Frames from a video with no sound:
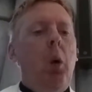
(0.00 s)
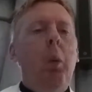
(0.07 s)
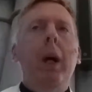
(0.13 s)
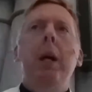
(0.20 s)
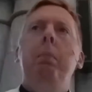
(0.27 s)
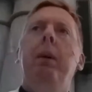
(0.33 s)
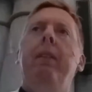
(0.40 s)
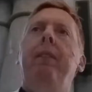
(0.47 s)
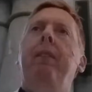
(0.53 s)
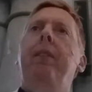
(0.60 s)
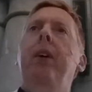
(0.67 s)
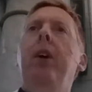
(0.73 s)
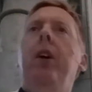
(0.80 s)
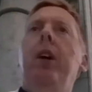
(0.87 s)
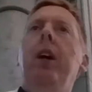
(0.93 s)
We
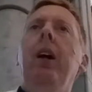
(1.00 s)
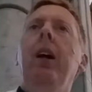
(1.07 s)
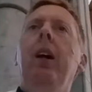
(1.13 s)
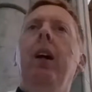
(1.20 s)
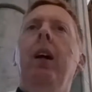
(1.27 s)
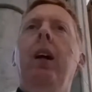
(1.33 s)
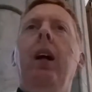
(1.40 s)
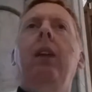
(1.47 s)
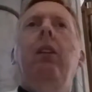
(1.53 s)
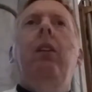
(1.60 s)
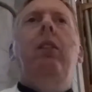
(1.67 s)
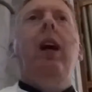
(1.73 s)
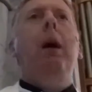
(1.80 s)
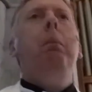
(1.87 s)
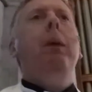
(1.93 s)
prefer, in
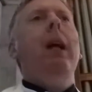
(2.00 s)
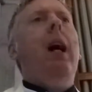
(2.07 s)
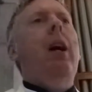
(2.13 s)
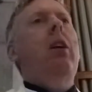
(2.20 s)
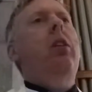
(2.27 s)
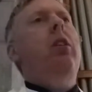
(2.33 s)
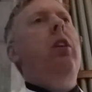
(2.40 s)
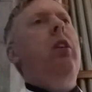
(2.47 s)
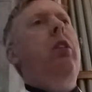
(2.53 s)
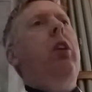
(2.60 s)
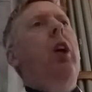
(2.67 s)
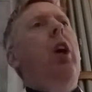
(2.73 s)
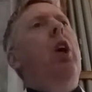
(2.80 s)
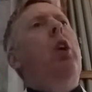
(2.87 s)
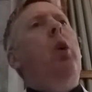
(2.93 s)
some cases,
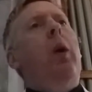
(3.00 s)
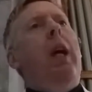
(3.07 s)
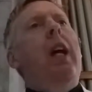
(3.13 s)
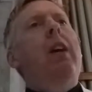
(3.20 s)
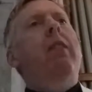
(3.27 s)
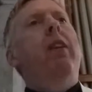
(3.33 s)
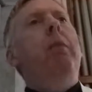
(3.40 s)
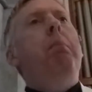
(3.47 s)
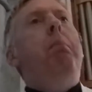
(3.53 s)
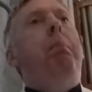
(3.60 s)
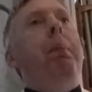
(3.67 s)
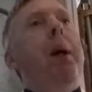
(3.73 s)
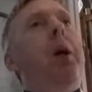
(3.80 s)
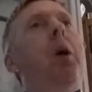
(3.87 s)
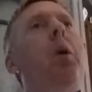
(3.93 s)
to even
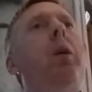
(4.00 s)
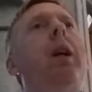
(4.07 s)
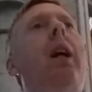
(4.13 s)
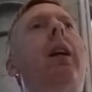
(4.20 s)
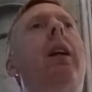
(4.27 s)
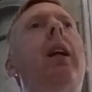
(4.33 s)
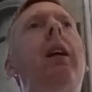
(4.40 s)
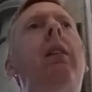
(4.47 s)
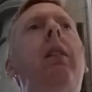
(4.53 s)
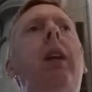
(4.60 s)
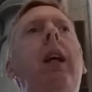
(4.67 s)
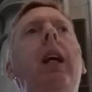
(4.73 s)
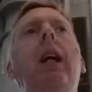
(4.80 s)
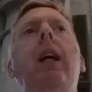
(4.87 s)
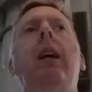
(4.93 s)
build a nest
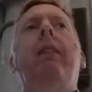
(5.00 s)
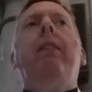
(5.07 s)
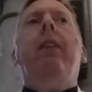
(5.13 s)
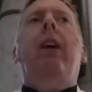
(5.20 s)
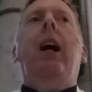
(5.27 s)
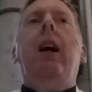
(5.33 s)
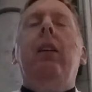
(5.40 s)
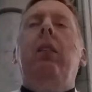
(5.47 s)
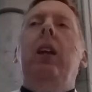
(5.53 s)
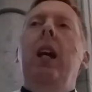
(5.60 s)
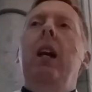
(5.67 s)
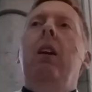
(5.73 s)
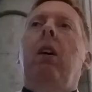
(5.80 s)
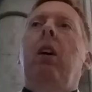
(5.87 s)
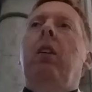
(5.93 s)
egg for us
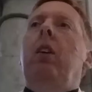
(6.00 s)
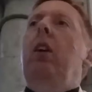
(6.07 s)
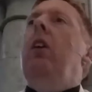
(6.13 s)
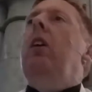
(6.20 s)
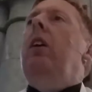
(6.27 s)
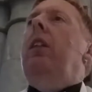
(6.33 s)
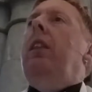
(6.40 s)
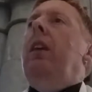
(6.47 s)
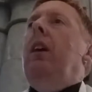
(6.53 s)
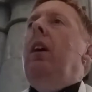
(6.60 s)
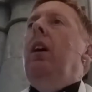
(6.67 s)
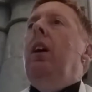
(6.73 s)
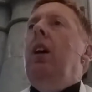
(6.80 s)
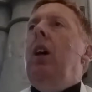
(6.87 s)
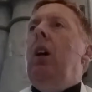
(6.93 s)
here on earth
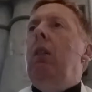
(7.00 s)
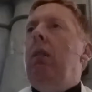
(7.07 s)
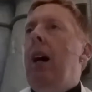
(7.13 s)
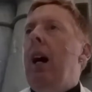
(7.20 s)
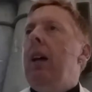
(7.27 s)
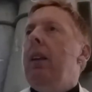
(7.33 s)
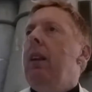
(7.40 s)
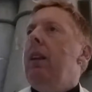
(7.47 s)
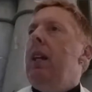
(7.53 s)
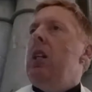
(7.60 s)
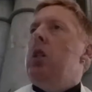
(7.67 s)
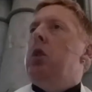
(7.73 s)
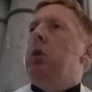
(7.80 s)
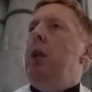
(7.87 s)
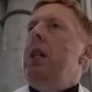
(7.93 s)
rather
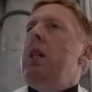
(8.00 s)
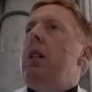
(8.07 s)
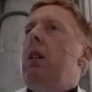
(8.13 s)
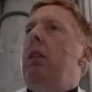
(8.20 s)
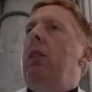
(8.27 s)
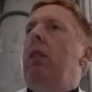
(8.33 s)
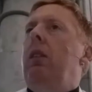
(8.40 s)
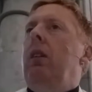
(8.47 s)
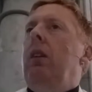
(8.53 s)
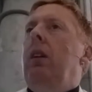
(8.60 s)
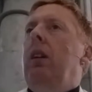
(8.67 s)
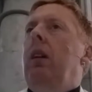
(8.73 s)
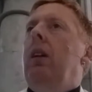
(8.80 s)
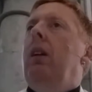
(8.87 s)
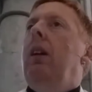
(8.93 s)
than treasures
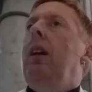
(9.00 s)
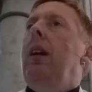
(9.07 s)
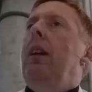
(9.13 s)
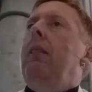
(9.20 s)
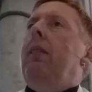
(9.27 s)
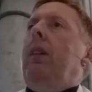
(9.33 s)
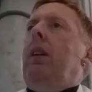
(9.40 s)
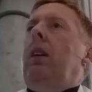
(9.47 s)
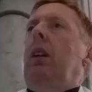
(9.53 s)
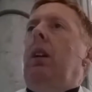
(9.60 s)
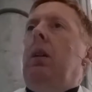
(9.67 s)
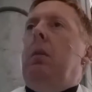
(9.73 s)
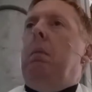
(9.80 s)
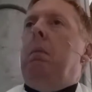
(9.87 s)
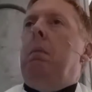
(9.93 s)
in heaven.
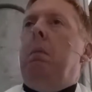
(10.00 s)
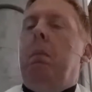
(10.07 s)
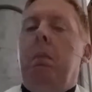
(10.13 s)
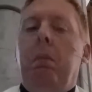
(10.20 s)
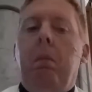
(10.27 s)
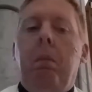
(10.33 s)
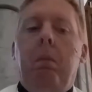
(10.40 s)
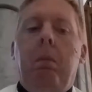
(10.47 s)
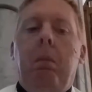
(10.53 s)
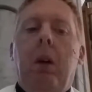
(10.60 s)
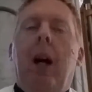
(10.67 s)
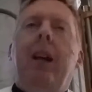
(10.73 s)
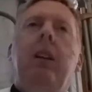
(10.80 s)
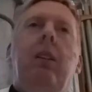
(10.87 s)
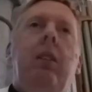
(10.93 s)

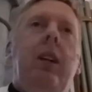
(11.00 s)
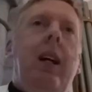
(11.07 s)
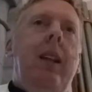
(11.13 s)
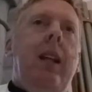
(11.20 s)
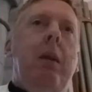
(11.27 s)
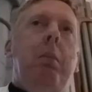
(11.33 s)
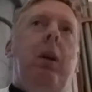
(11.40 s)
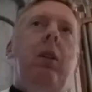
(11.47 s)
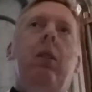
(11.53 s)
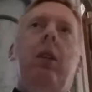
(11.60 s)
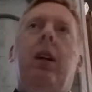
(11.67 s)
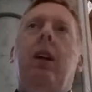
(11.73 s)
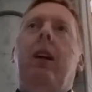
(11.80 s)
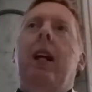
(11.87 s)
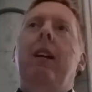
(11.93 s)
I can say that because
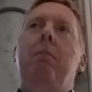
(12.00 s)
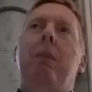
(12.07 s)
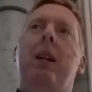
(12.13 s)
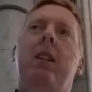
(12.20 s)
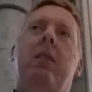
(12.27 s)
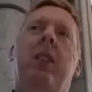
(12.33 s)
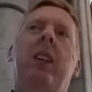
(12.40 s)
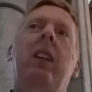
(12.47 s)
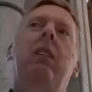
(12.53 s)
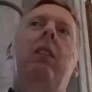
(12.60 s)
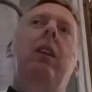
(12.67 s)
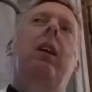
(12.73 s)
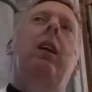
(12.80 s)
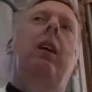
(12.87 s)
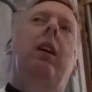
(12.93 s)
I don't have much of a
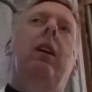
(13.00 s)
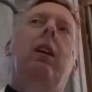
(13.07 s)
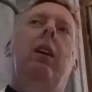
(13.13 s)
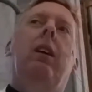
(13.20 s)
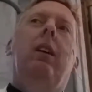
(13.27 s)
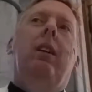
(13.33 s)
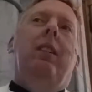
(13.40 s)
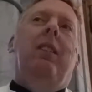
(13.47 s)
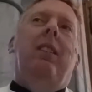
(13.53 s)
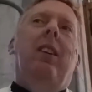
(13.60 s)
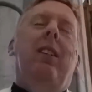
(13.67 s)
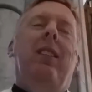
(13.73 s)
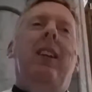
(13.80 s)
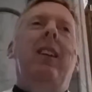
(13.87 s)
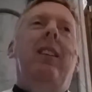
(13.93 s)
nest egg, so
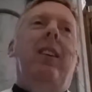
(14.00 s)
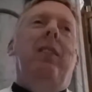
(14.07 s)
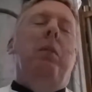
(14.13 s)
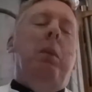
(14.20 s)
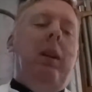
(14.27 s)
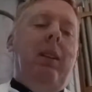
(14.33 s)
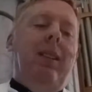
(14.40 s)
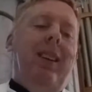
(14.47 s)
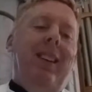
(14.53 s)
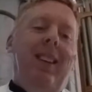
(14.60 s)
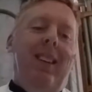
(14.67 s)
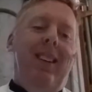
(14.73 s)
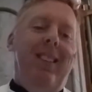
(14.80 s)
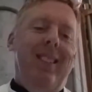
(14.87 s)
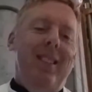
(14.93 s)
it's easy for me to say
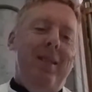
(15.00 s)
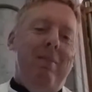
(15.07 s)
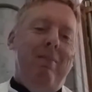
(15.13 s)
that.